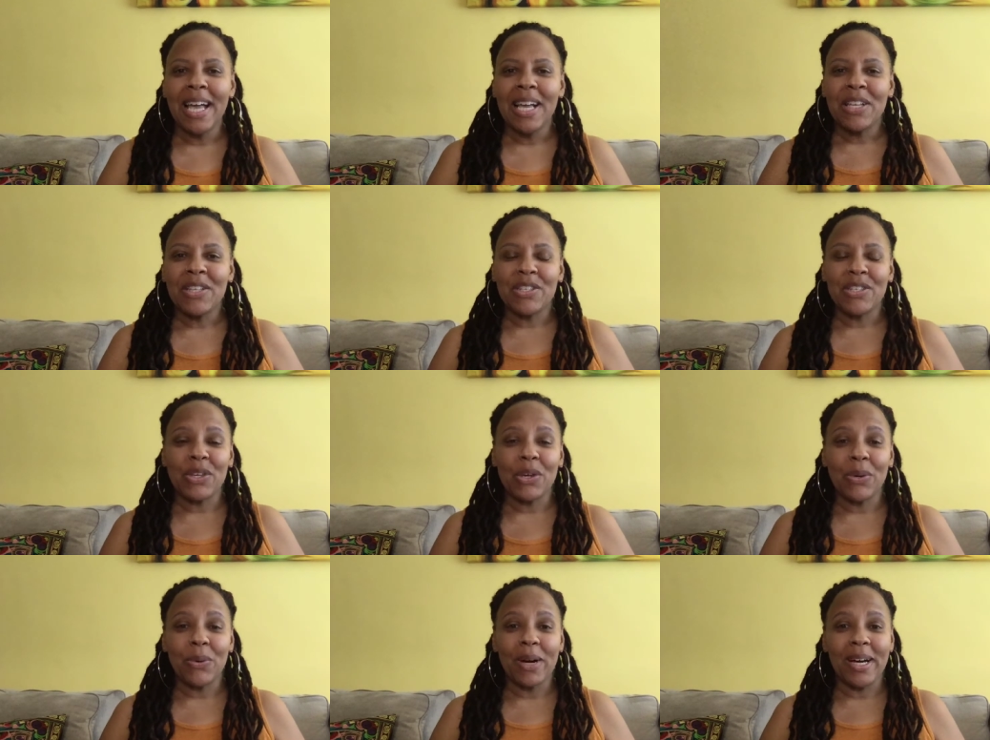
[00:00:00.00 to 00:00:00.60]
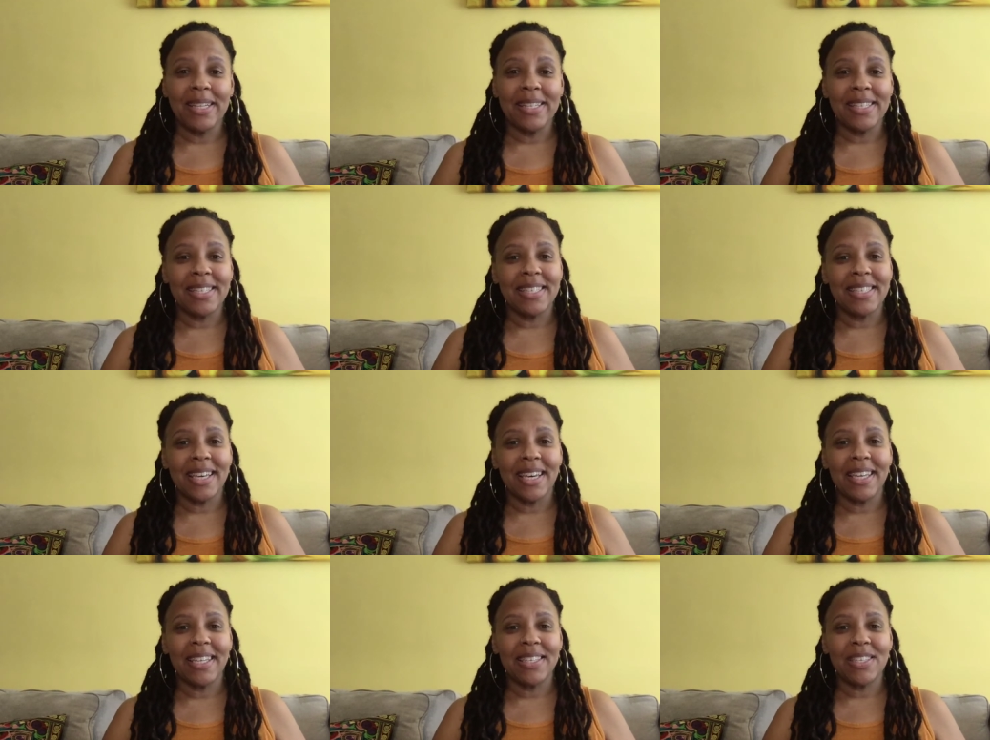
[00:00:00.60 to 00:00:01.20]
so I
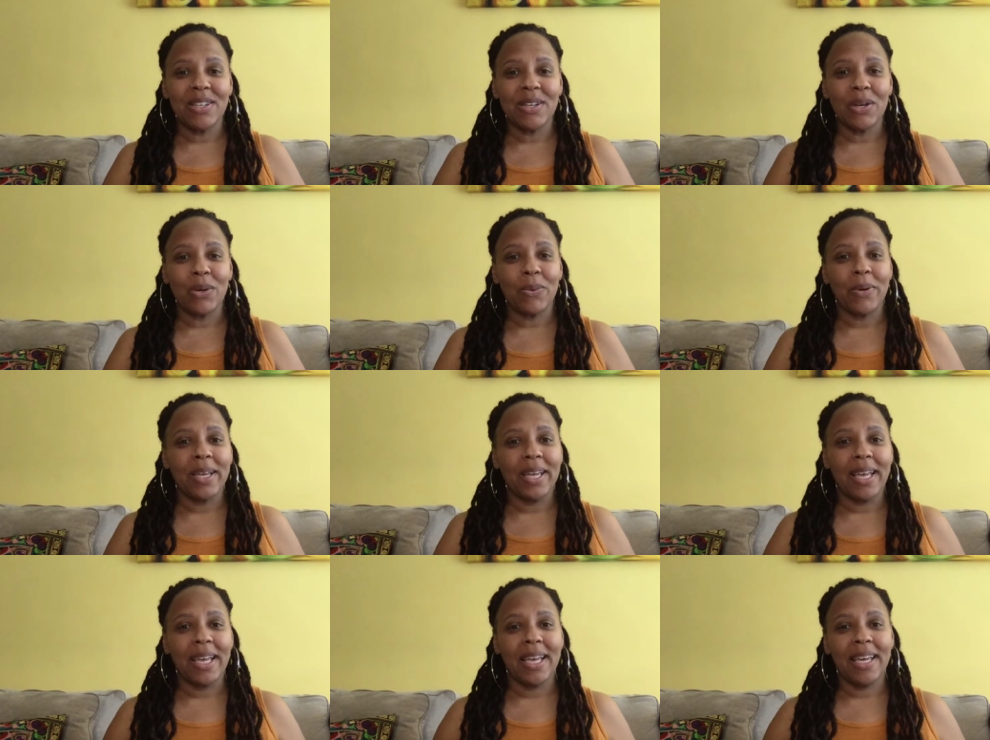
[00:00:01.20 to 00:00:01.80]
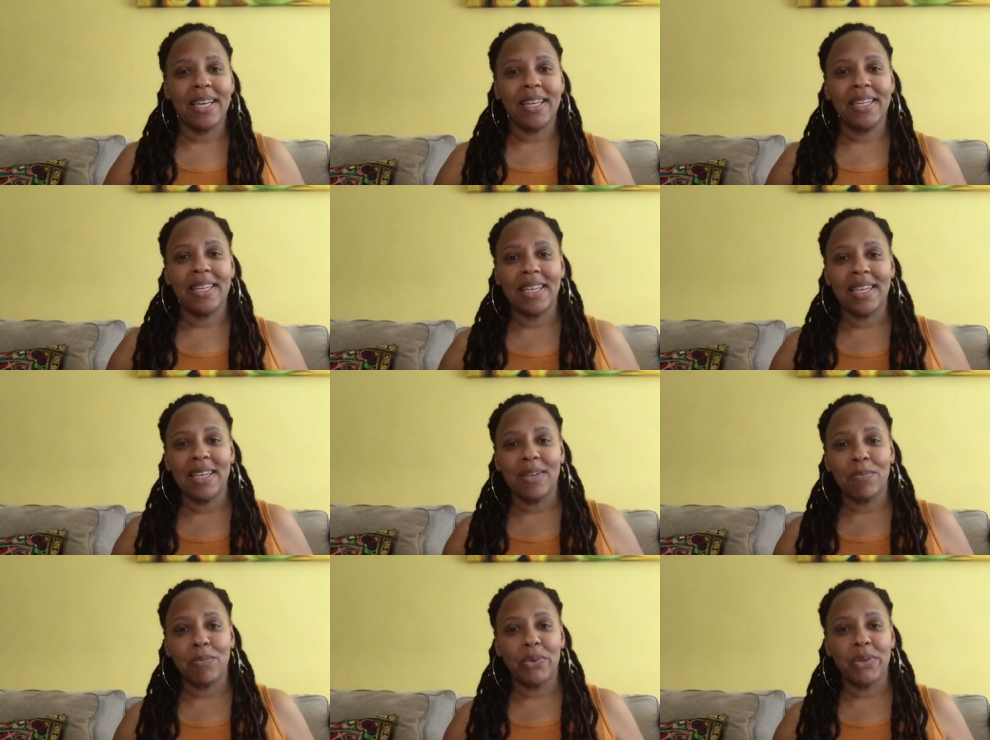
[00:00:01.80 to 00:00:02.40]
decided to go ahead
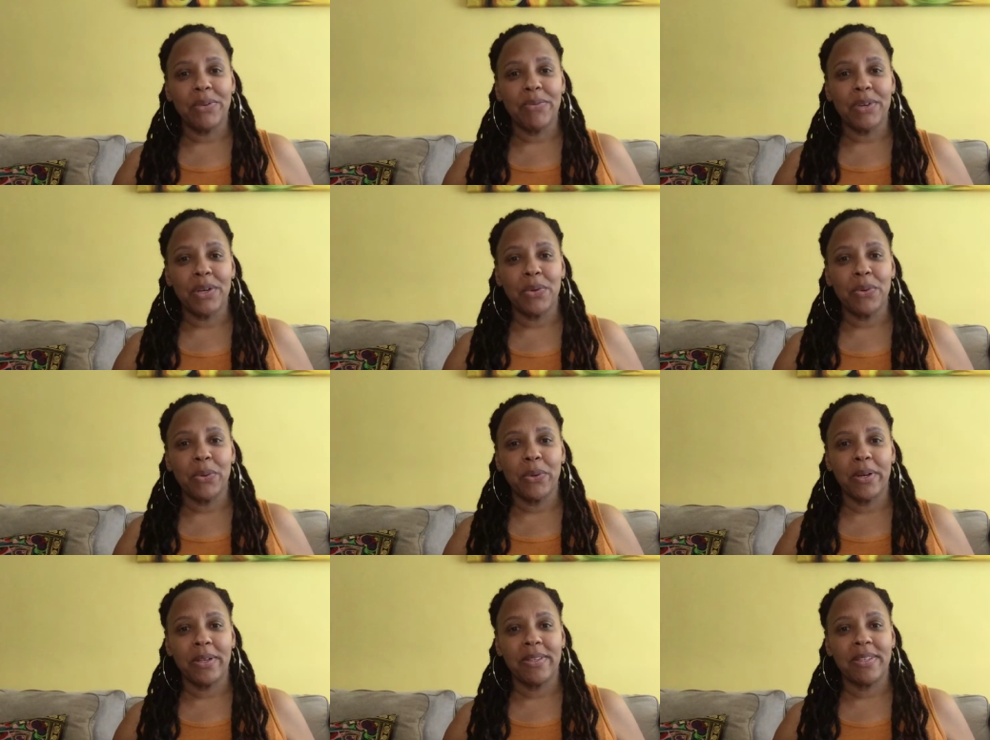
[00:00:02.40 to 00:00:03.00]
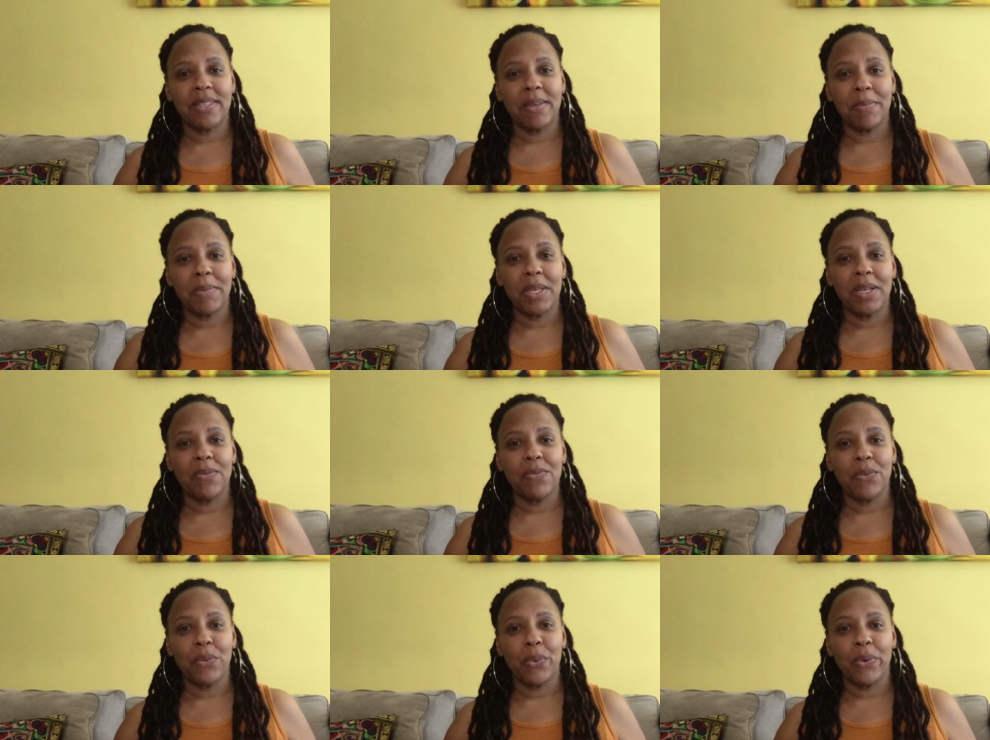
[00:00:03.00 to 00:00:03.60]
and pre record
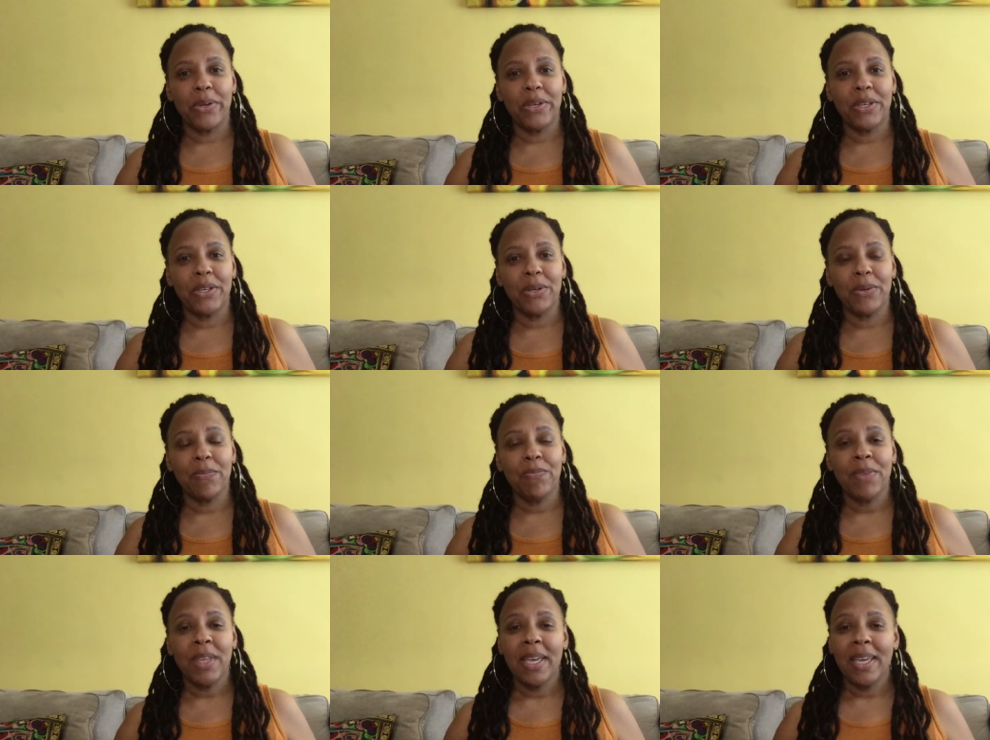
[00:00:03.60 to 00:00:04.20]
something for you,